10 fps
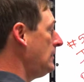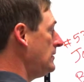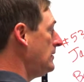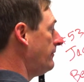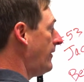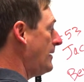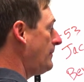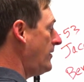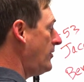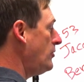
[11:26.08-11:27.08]
divide
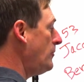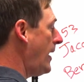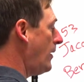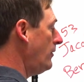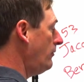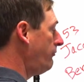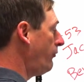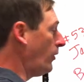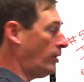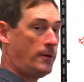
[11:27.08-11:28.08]
by the new power,
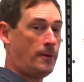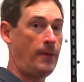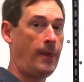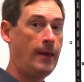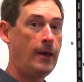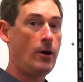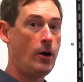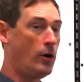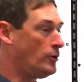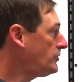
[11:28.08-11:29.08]
4,
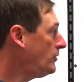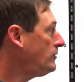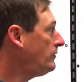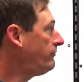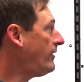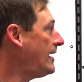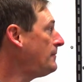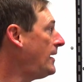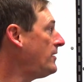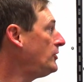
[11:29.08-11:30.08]
also divide
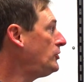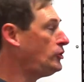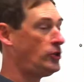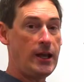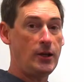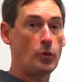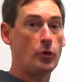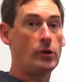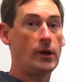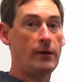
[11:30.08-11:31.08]
by the chain
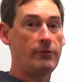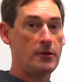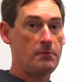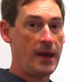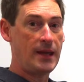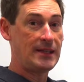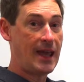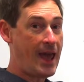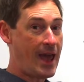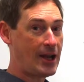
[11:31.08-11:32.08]
rule of the base
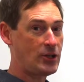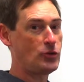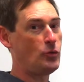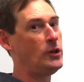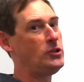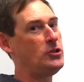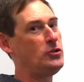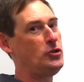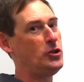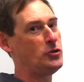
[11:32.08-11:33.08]
x, which is
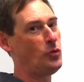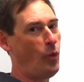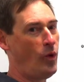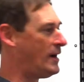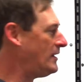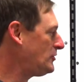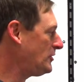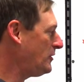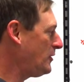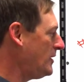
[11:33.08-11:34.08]
just 1.
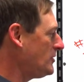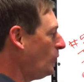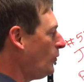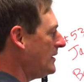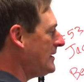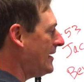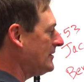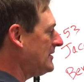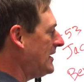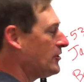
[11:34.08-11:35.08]
So there is a 1
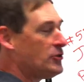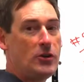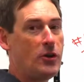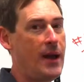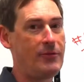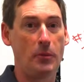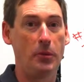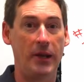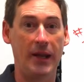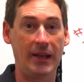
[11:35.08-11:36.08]
downstairs, you don't have to
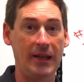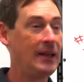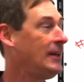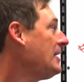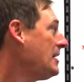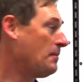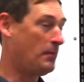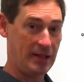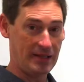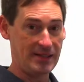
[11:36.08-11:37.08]
put it,
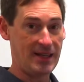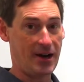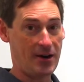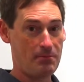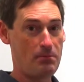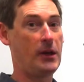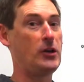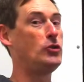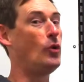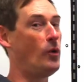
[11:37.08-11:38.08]
but it's there
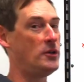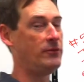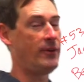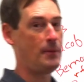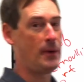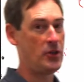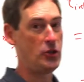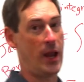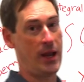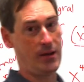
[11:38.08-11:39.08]
because you always divide by the chain,